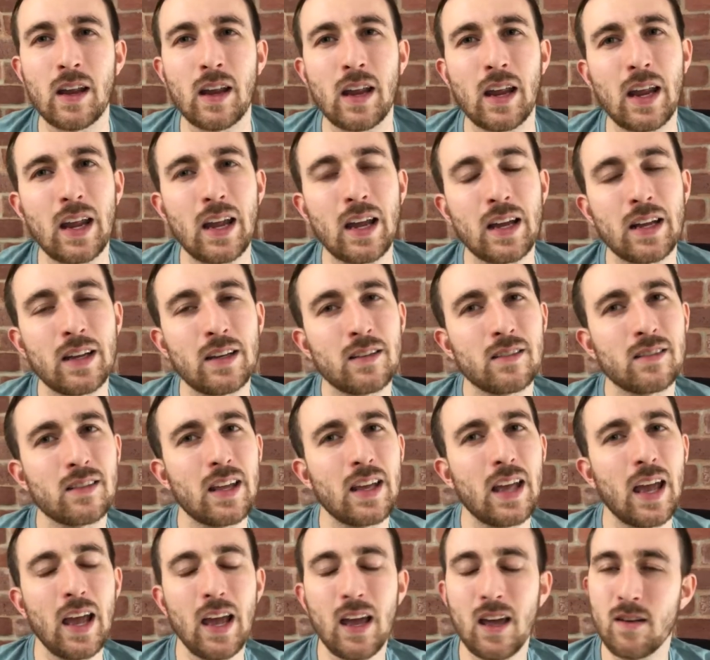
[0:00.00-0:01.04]
And
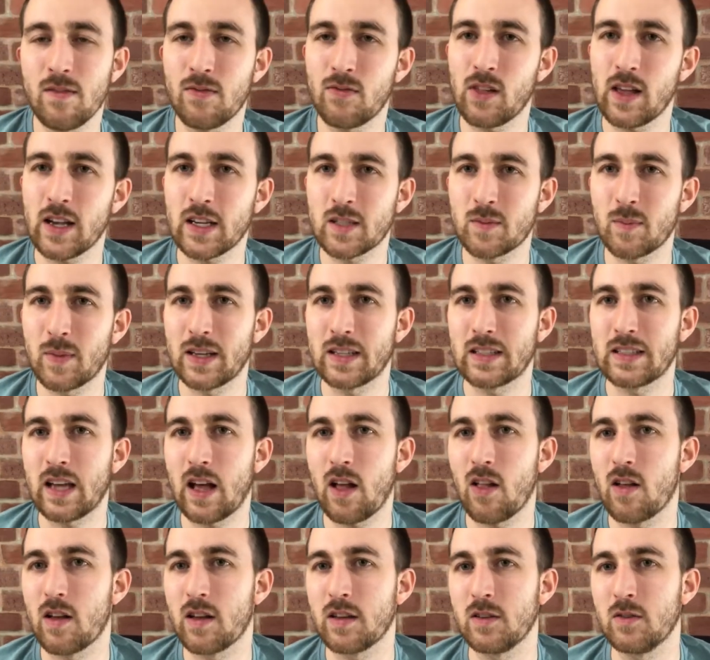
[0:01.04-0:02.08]
they had Flex
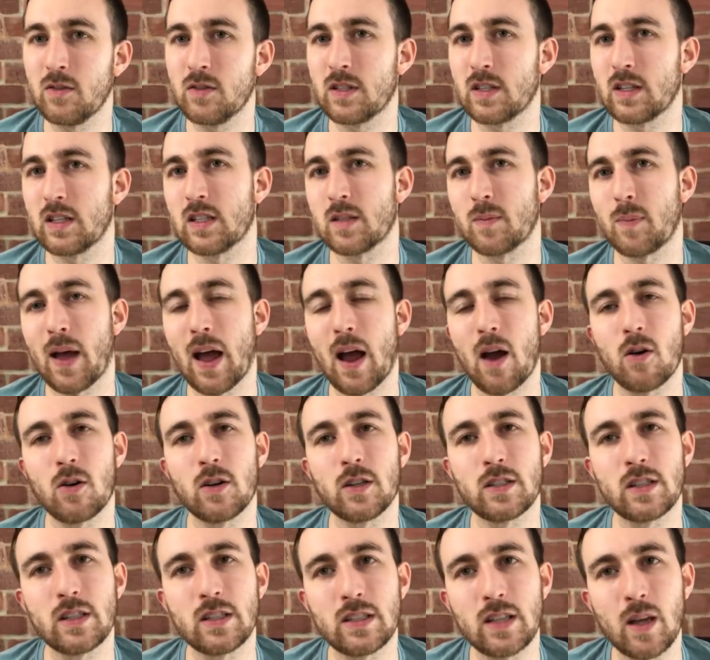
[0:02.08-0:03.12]
Mantella using his
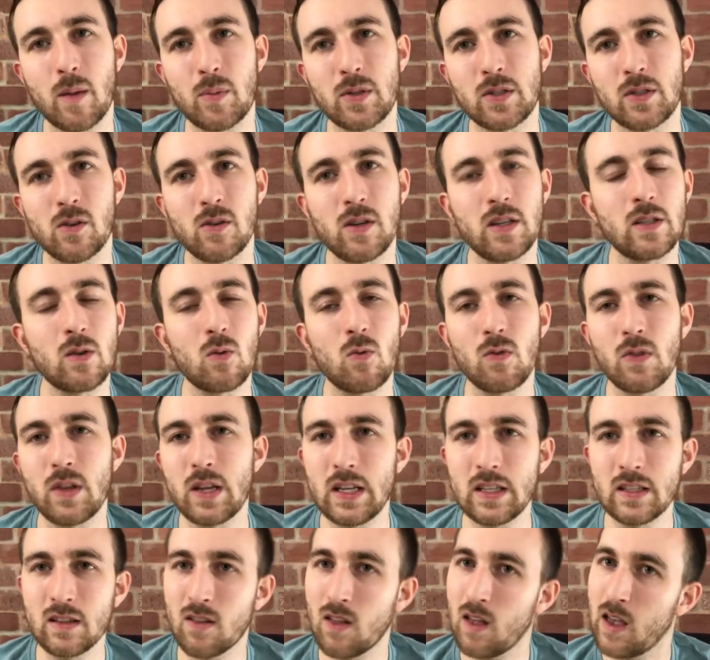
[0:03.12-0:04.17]
powers this episode.
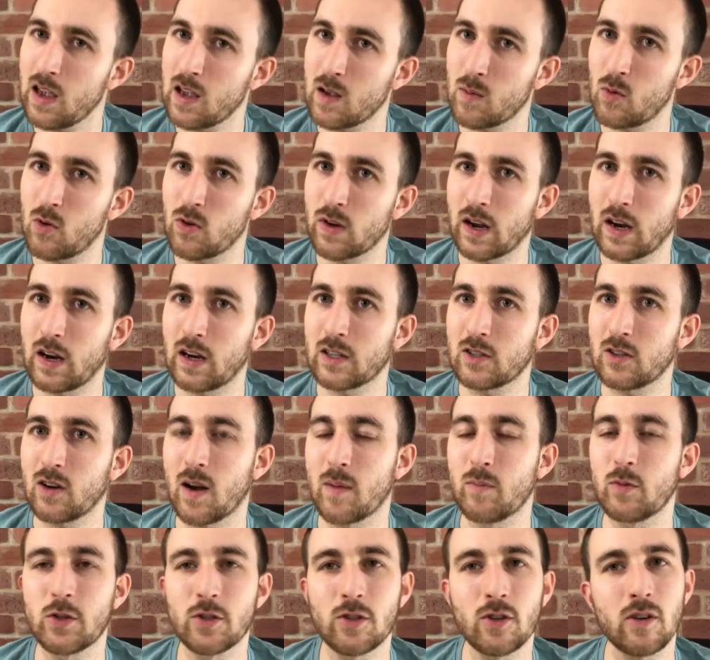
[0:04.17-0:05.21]
He's a likable character.
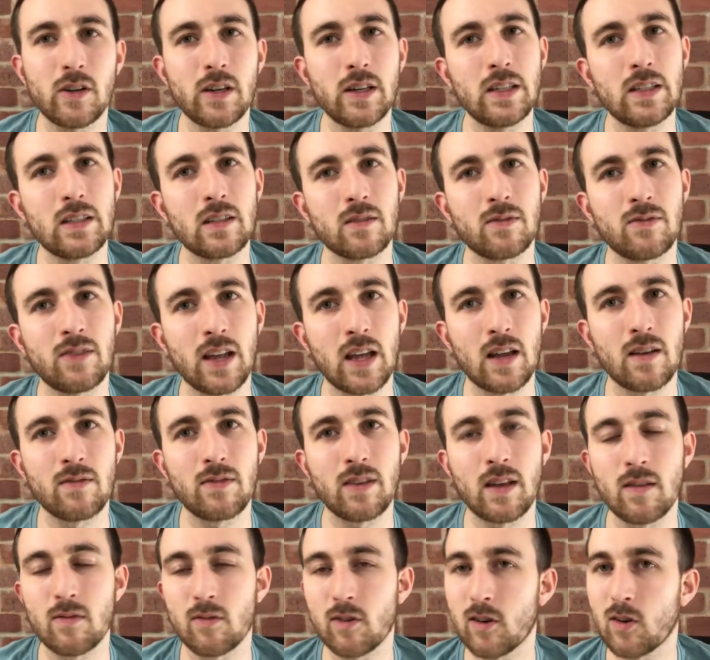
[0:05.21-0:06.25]
I'm sure he's a fan
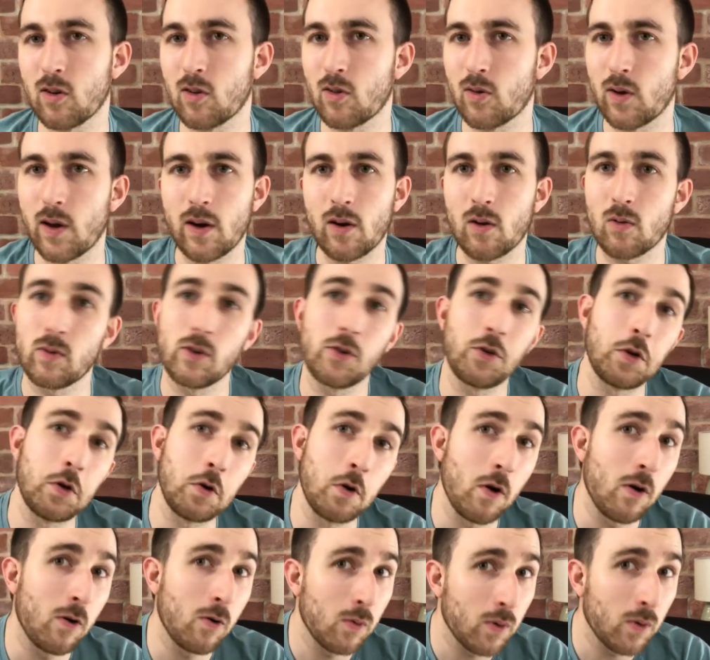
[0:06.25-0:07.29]
favorite, although I don't really
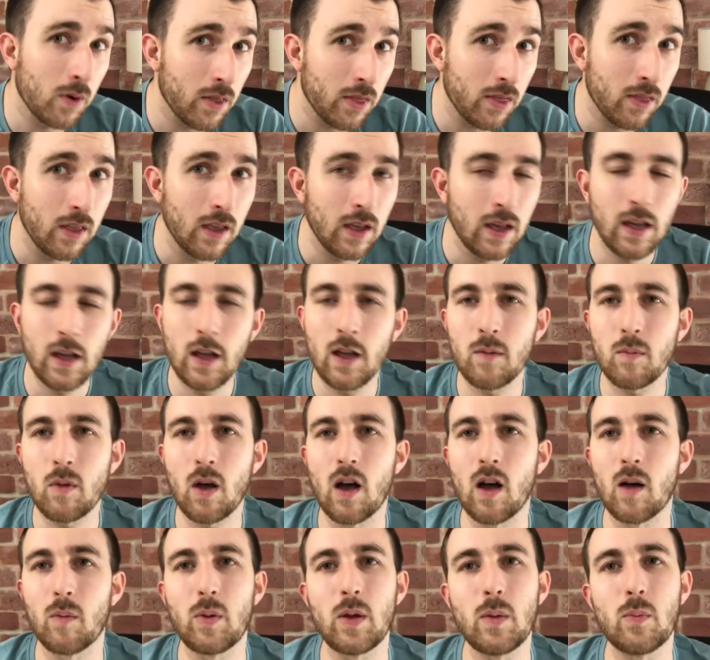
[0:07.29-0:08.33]
know
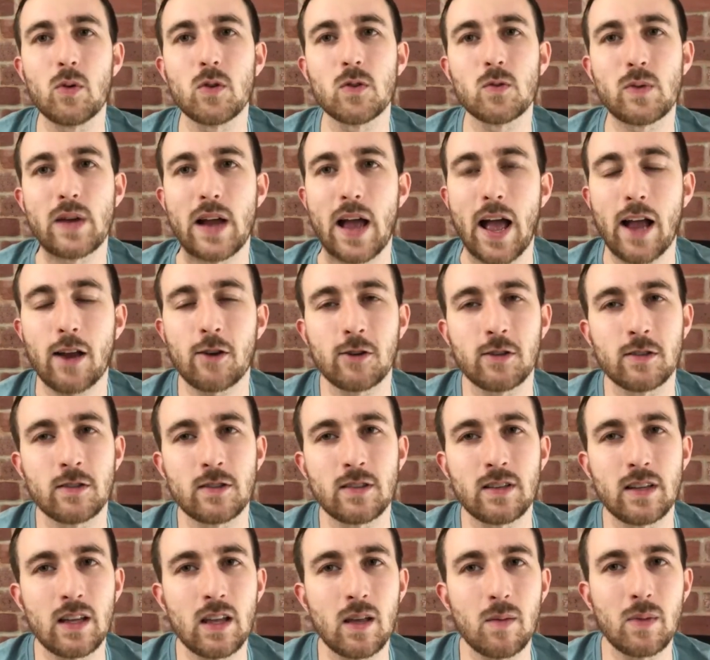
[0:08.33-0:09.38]
what people's reactions
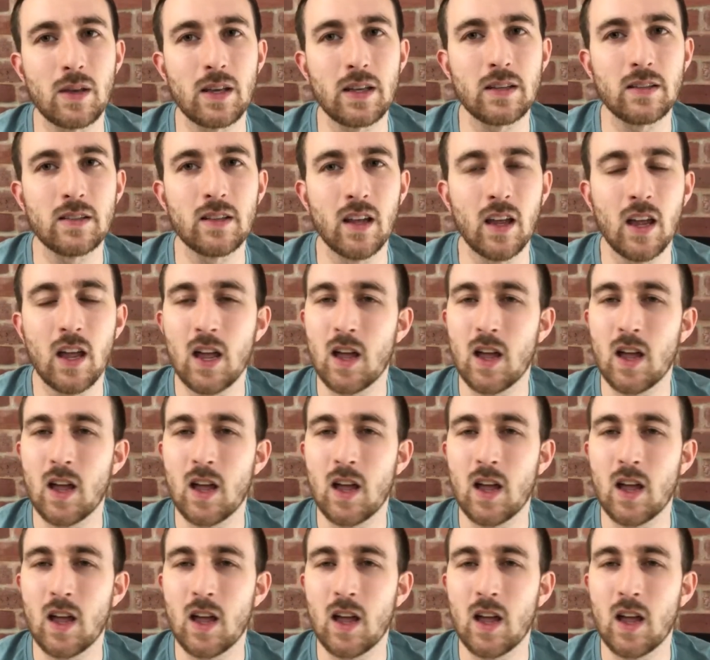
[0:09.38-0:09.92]
to him is.